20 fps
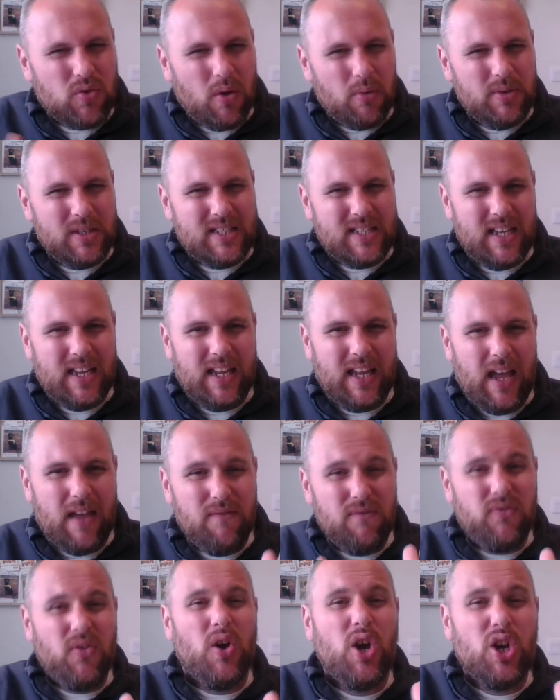or are we seeing a
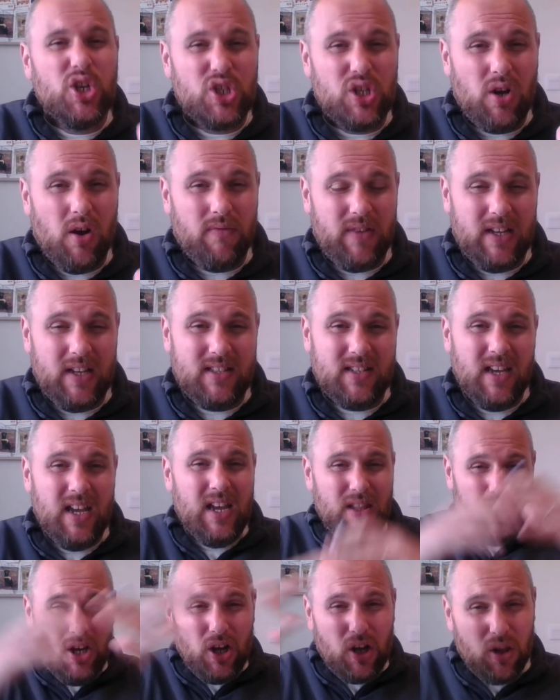version of it
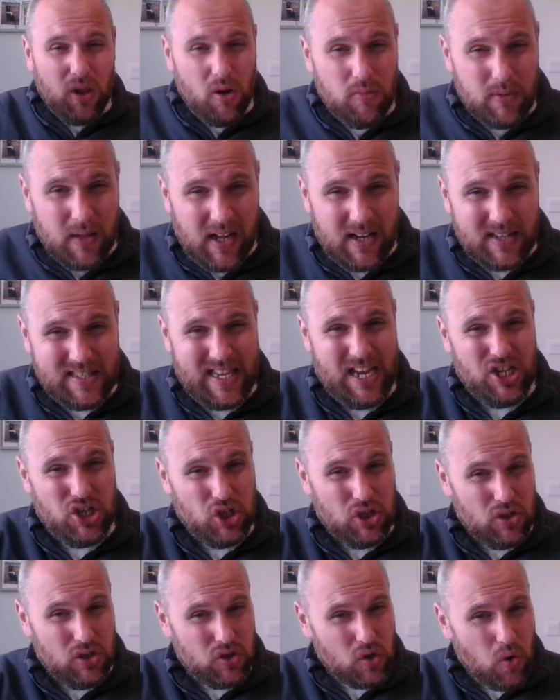that
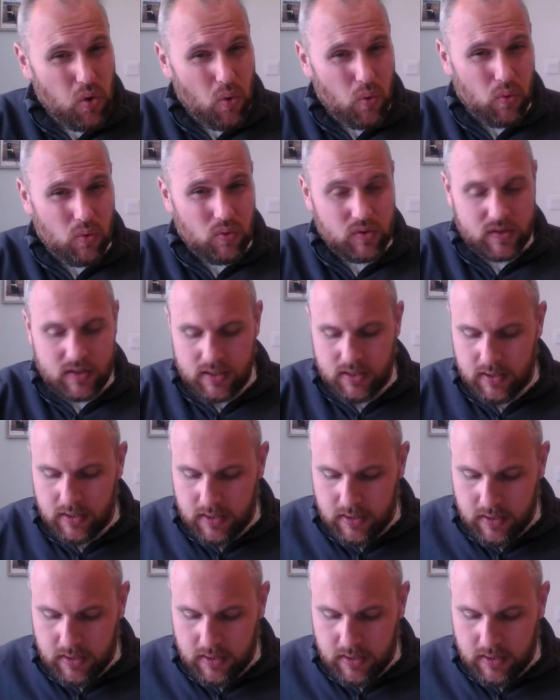globalization has caused?